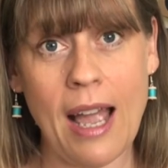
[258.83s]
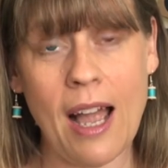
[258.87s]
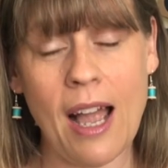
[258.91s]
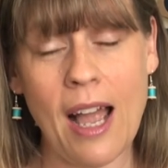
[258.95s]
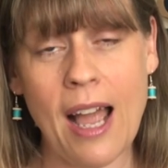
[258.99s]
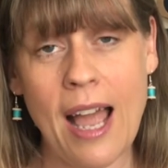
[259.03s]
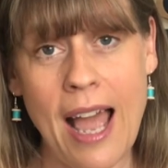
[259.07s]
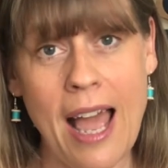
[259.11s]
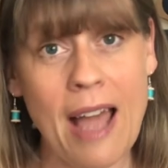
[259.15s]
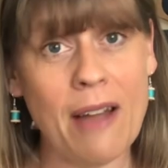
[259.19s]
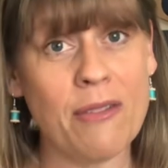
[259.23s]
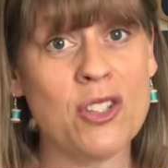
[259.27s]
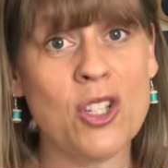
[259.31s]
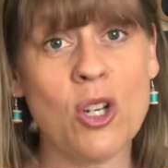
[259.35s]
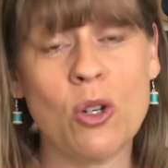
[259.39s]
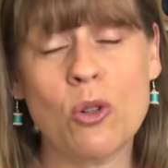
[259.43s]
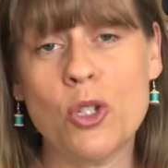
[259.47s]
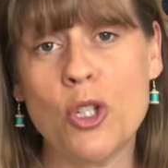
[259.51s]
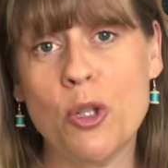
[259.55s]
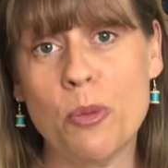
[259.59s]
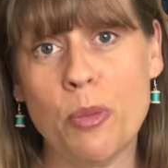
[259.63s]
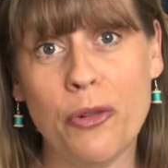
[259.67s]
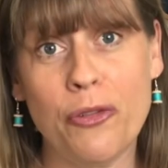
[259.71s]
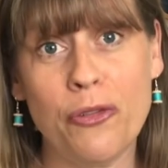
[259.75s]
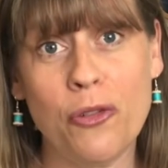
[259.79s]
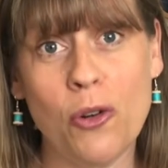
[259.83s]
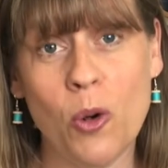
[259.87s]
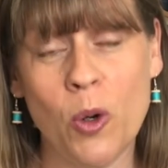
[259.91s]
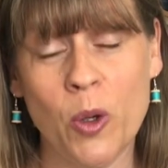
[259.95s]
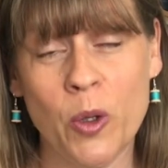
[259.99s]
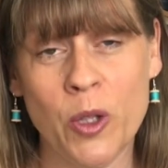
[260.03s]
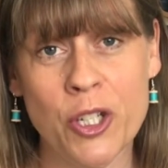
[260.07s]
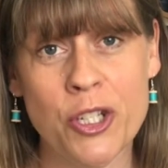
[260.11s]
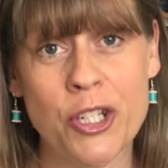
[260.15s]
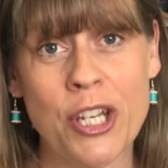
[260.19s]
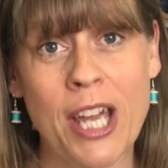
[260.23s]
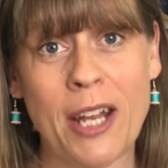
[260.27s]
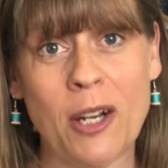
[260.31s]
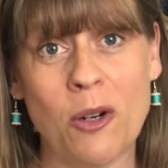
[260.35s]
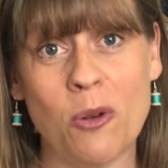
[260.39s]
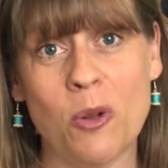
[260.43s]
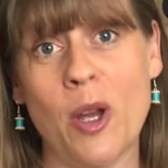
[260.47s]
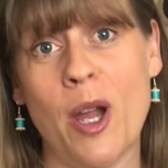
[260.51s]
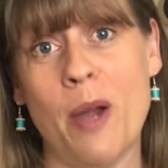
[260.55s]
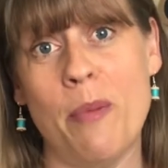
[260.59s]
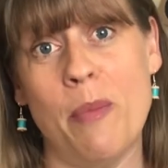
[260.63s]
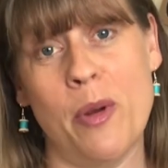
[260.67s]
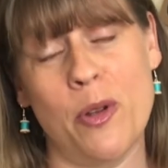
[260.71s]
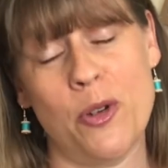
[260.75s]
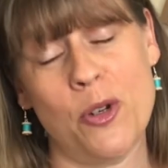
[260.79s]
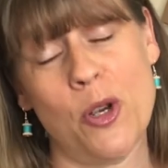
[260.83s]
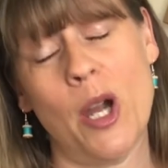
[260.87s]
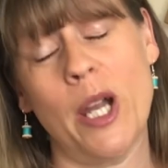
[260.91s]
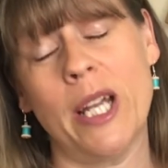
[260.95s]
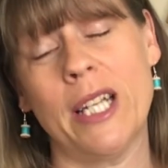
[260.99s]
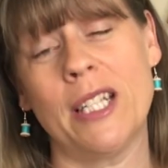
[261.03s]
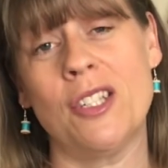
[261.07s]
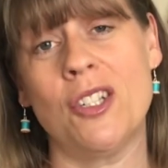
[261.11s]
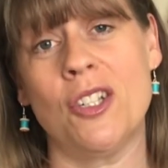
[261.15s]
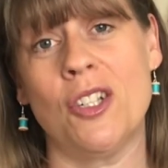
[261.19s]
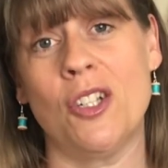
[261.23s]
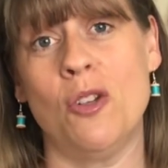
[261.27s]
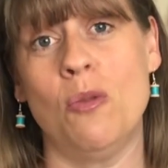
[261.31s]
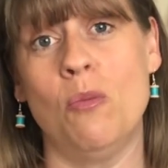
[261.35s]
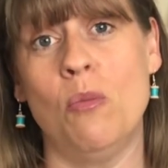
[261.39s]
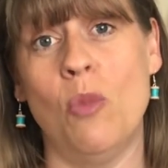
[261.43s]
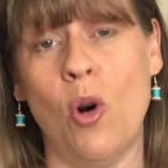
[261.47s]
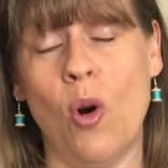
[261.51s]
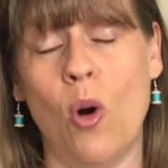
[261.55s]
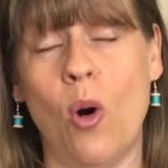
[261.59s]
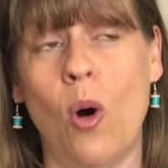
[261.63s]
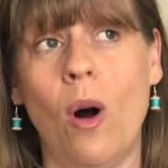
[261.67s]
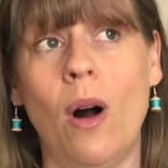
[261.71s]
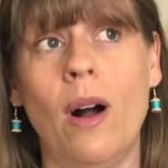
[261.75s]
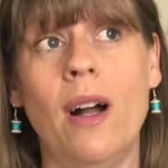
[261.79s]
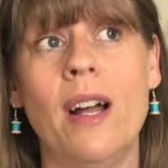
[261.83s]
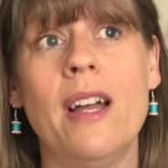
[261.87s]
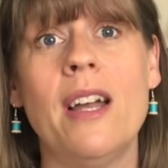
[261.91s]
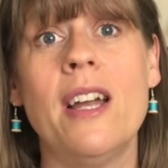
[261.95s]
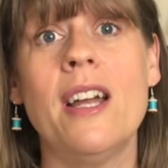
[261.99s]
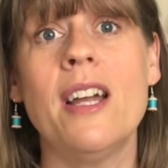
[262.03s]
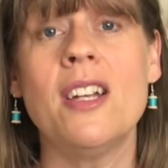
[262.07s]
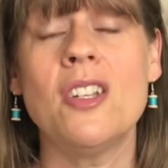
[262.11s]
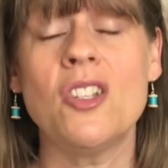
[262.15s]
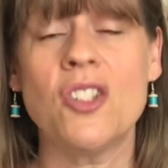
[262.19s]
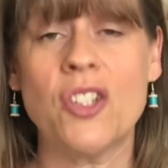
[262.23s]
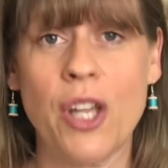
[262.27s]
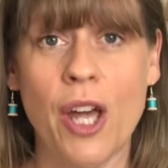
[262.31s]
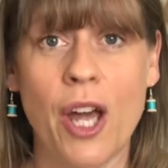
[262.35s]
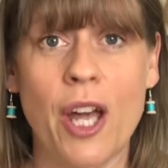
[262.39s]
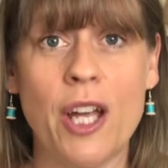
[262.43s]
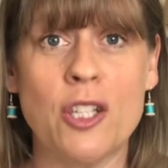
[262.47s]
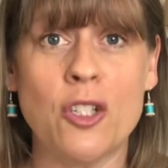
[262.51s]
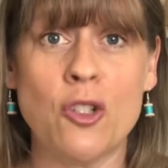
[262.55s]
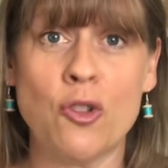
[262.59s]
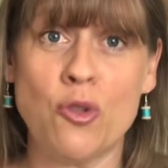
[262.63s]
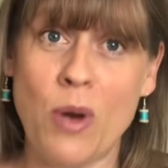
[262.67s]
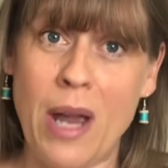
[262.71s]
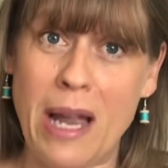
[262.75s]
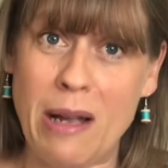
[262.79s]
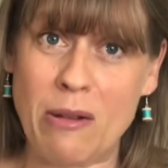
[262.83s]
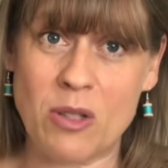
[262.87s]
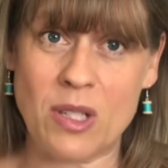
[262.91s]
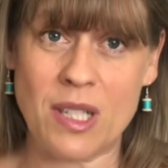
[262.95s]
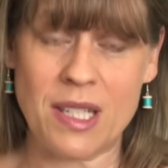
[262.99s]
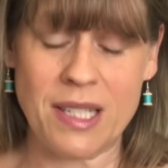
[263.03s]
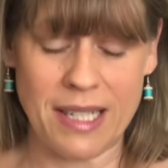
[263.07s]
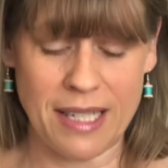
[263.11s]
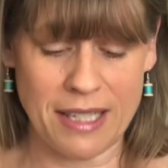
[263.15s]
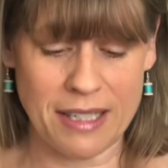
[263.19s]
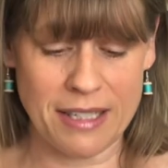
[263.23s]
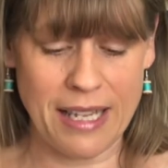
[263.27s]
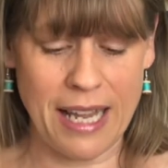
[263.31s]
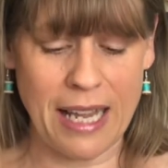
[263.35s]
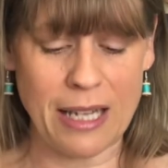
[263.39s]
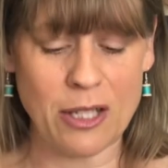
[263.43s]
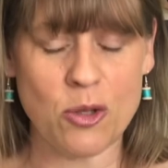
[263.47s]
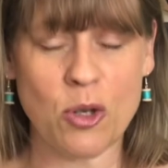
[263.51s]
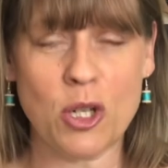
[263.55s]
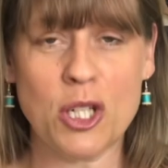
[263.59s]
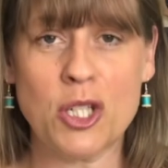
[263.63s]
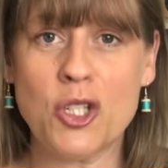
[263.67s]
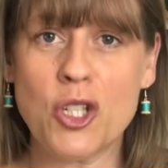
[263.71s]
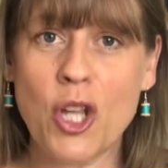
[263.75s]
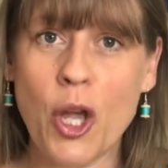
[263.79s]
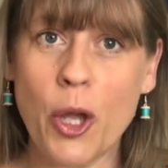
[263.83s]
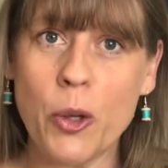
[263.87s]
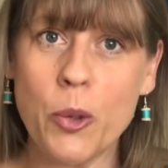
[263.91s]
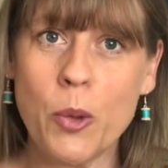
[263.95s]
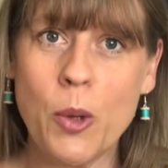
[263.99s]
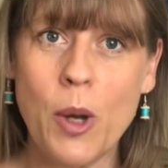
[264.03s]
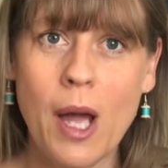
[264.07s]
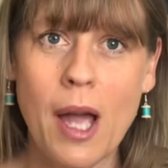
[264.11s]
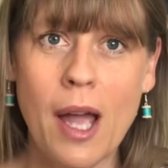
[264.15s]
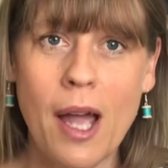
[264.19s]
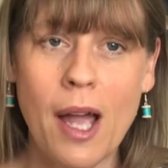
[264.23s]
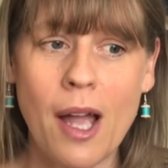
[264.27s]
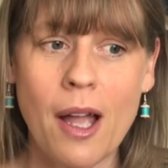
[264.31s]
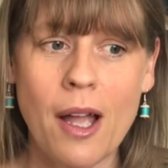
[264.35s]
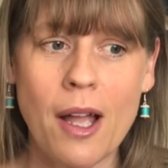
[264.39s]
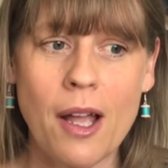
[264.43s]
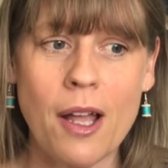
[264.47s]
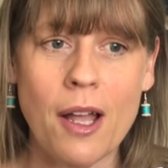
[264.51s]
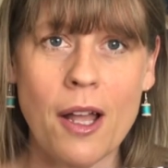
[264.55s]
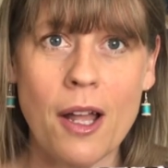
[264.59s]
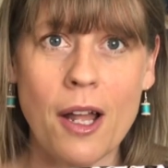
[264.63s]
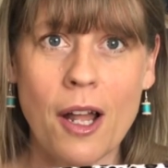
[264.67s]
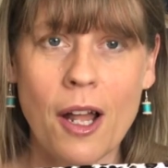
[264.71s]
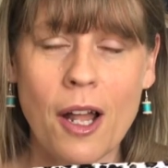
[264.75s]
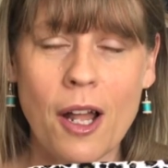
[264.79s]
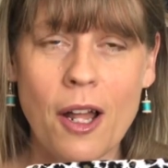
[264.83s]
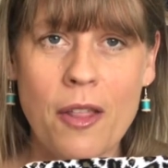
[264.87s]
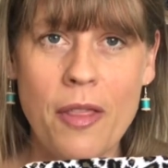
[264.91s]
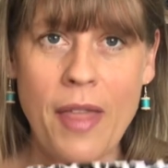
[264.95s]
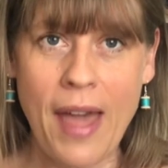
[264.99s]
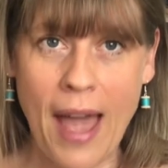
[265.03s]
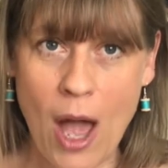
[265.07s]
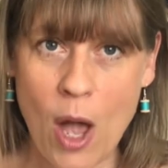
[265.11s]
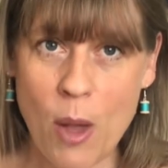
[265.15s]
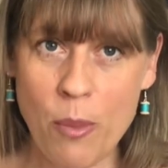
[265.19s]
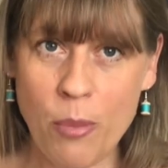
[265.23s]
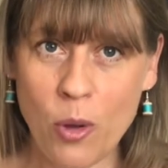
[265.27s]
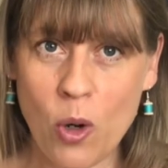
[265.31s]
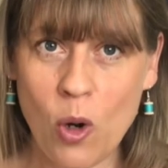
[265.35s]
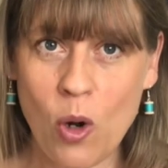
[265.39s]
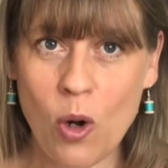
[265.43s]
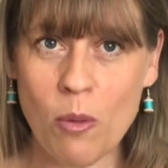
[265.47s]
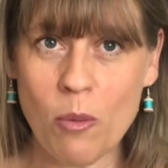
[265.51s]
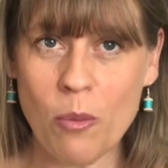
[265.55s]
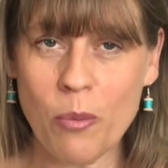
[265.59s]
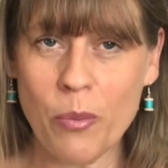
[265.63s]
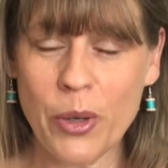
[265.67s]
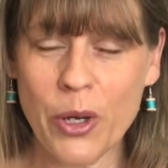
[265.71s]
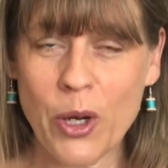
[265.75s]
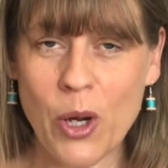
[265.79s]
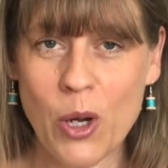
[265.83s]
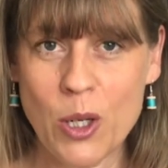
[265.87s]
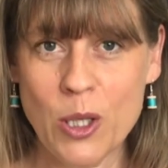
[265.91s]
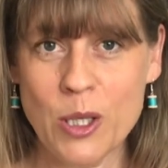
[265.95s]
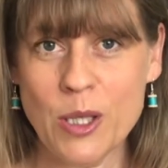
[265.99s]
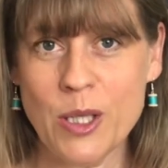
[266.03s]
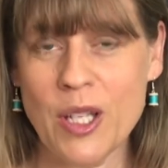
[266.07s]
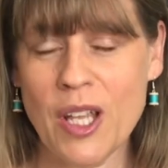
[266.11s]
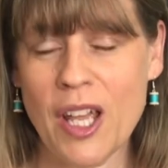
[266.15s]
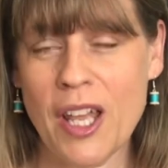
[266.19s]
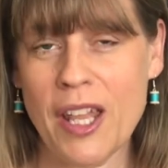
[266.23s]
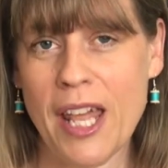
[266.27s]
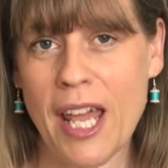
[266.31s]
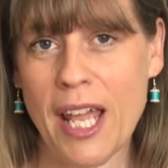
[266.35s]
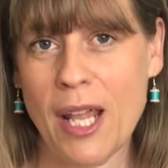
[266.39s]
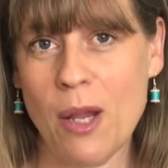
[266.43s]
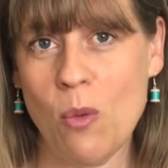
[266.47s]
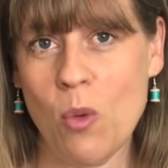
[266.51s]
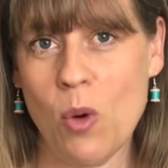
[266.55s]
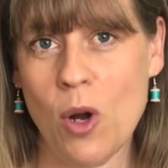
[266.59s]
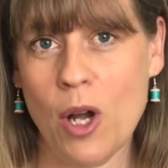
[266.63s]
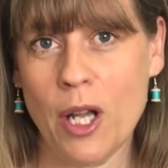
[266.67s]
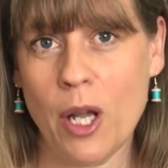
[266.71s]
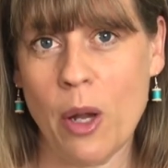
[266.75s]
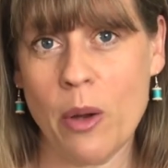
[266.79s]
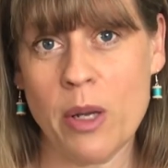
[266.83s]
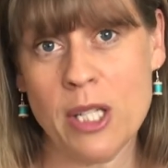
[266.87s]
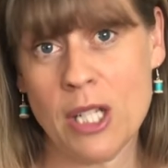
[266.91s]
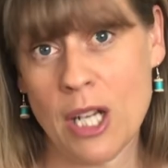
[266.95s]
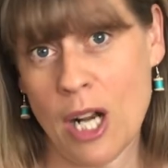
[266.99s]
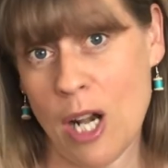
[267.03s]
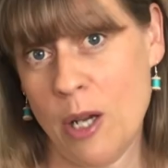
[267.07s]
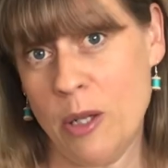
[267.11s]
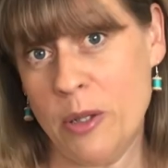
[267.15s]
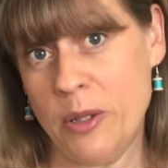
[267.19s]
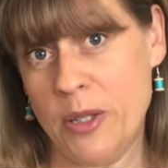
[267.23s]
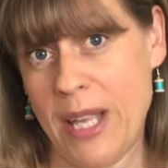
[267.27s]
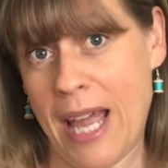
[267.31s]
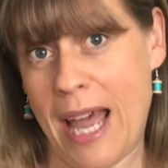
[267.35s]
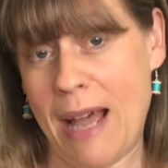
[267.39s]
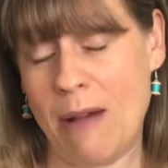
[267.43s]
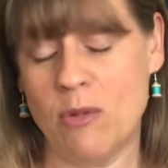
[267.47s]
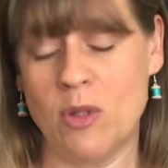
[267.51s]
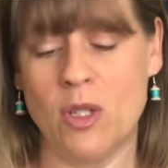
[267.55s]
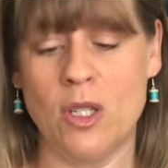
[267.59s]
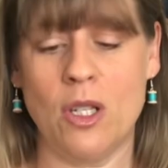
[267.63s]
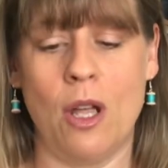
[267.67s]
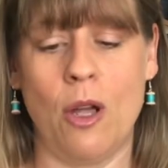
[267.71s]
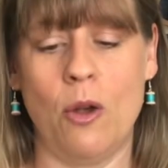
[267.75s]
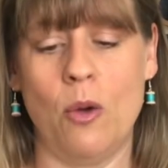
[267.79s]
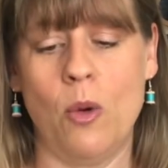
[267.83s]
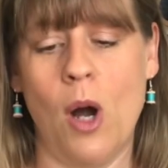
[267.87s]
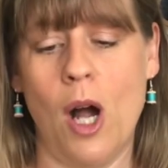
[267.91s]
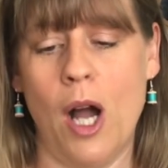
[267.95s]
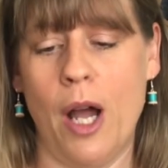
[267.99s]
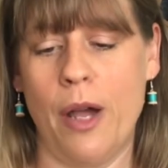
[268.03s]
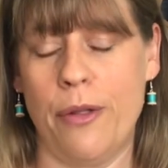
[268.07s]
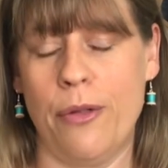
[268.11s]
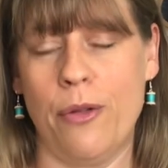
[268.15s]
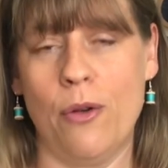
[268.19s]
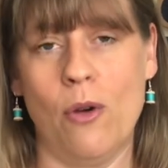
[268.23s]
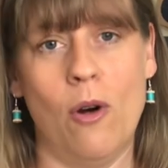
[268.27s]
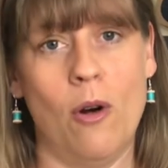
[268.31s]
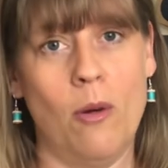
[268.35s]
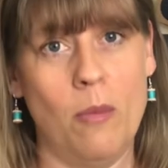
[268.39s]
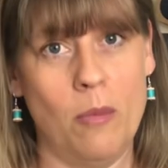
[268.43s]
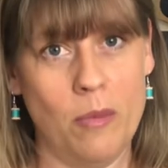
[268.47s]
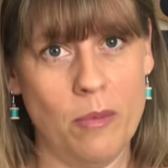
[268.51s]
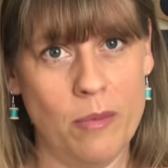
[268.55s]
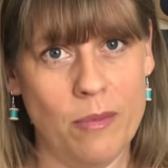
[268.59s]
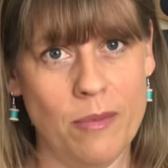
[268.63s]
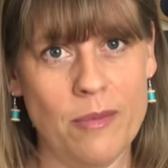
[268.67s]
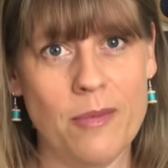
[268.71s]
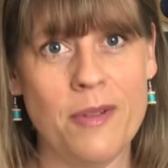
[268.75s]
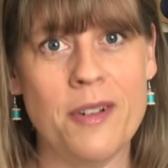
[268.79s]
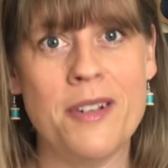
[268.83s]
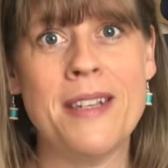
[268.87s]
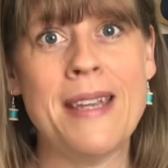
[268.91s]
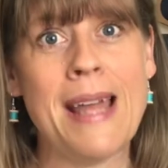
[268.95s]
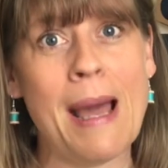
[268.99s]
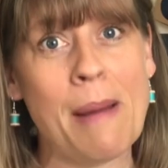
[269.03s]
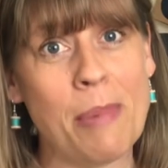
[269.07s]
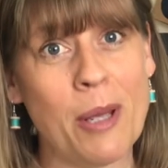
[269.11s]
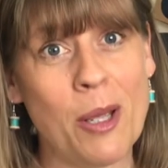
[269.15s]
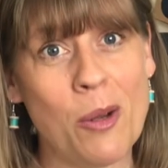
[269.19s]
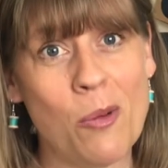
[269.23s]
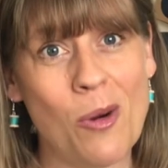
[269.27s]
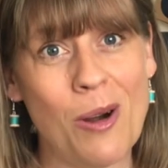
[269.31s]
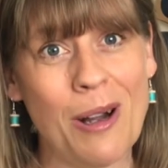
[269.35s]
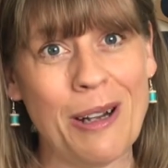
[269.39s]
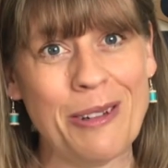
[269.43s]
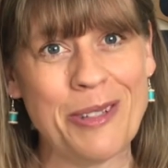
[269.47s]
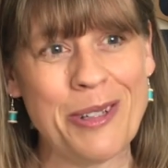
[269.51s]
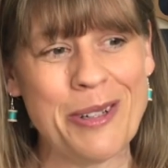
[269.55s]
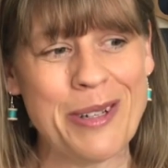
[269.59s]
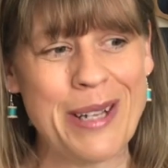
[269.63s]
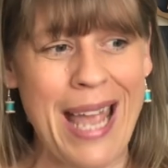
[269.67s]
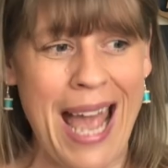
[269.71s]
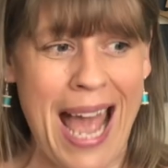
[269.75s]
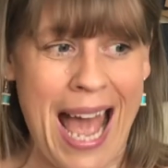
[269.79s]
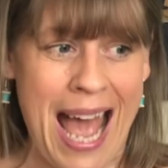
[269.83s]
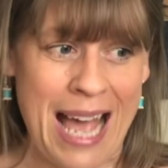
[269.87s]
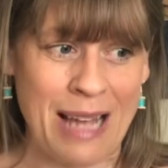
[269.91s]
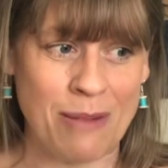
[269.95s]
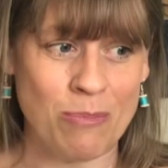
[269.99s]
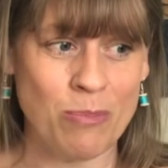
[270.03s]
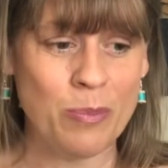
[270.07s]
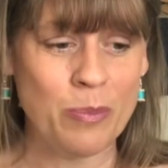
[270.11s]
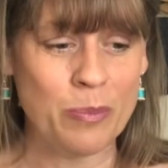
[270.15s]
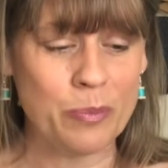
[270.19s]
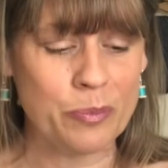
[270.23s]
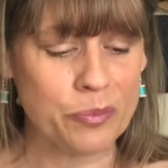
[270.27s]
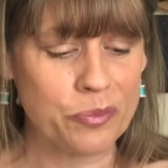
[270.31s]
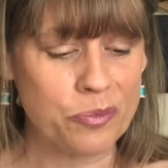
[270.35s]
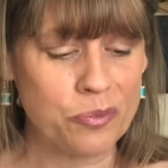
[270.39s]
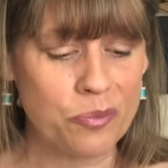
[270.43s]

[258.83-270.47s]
I have told you before on the channel that I'm trying to do more skirts, trousers, etc. So that I bought because they were going to close down. So I thought, nab it while you can.